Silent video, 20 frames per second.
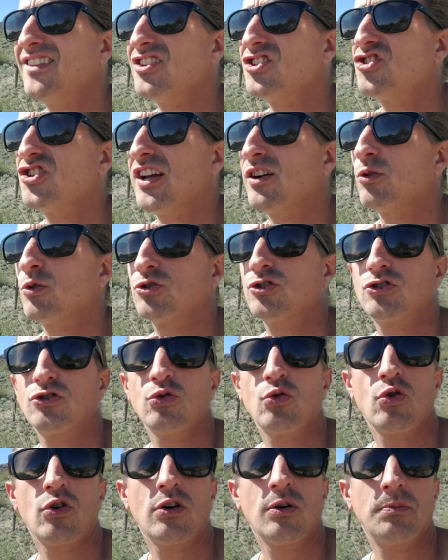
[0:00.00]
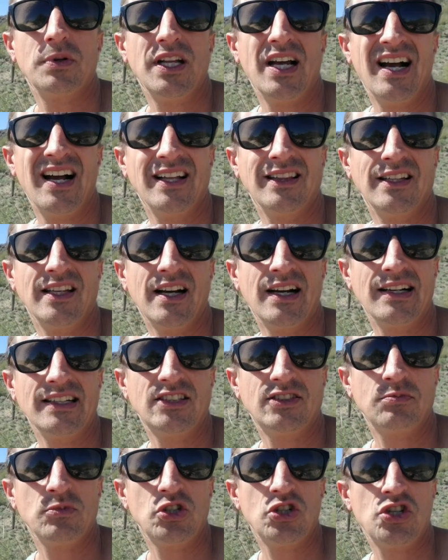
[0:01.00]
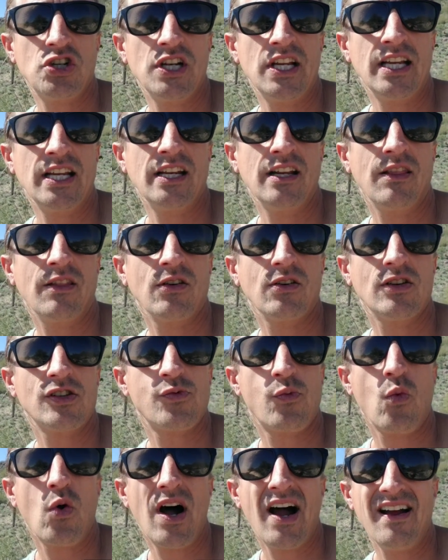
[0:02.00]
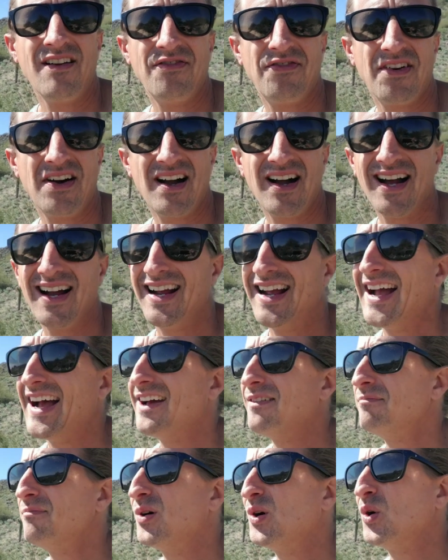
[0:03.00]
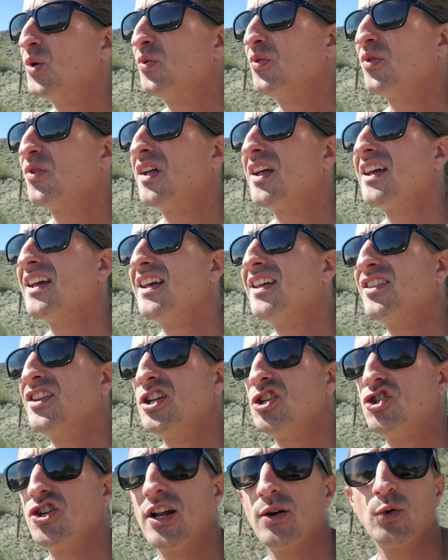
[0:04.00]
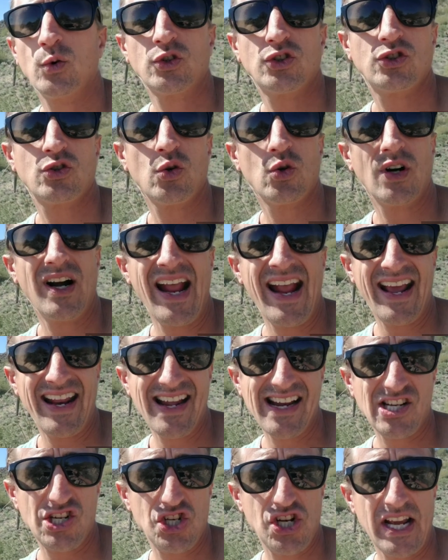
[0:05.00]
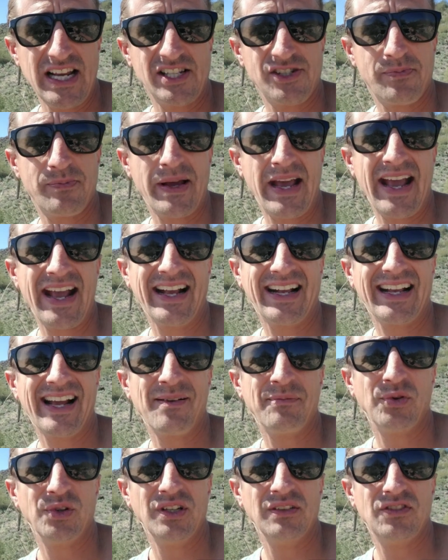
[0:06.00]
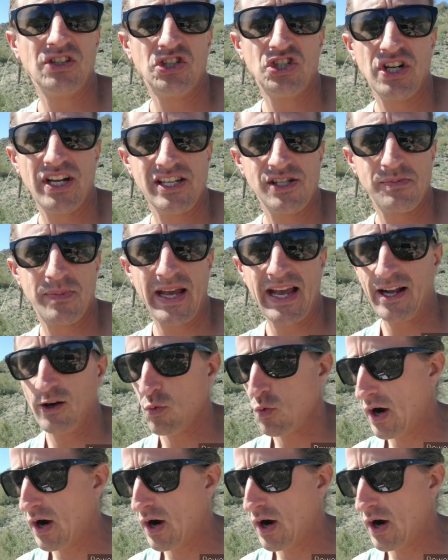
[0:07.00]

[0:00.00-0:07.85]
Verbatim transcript: of the general store behind the ice machine. There is Wi-Fi at both the general store and at Chase Bank. I believe the Chase Bank